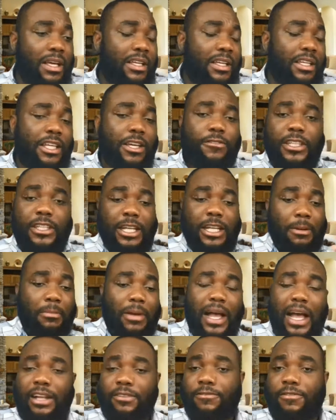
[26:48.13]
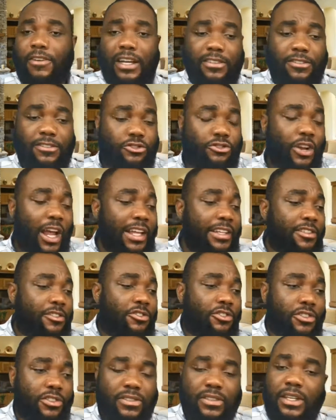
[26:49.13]
giving them advice,
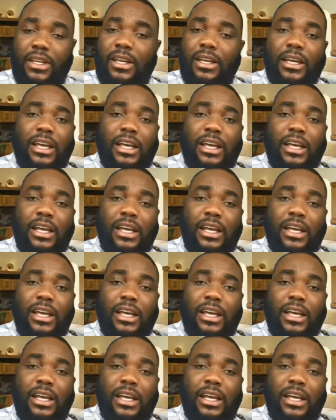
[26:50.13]
strategies.